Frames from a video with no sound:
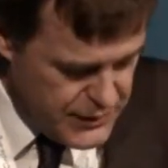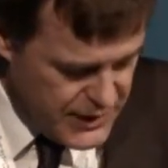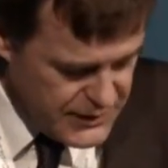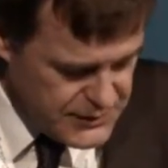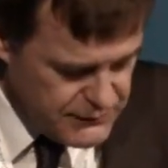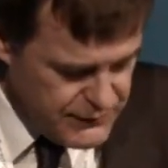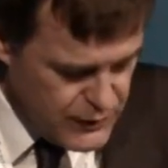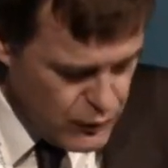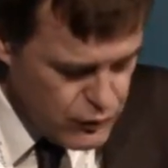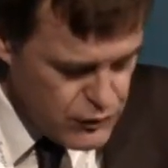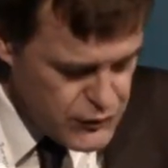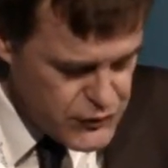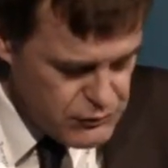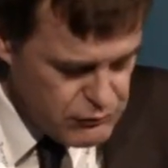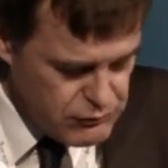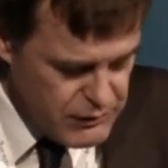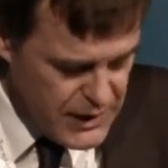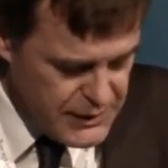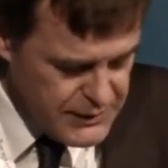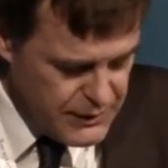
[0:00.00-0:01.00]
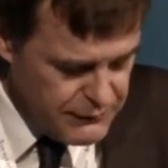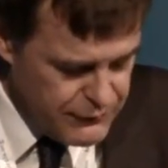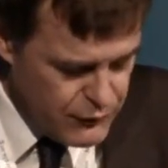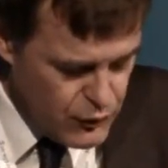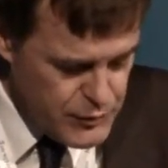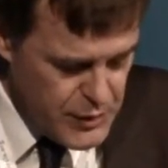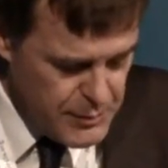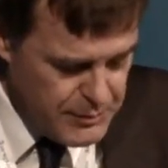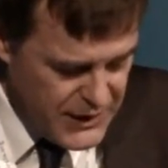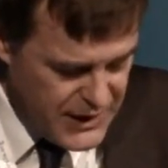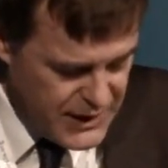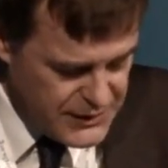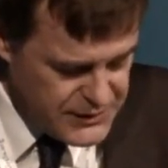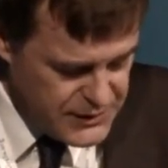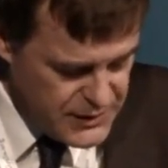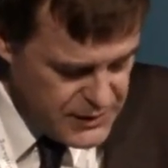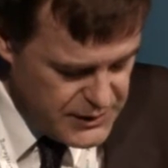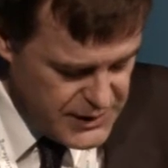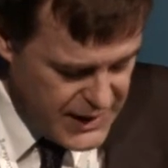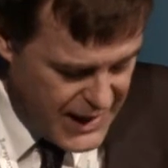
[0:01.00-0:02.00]
but they also run a forming plant
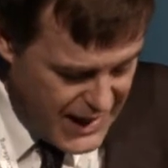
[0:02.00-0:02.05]
here in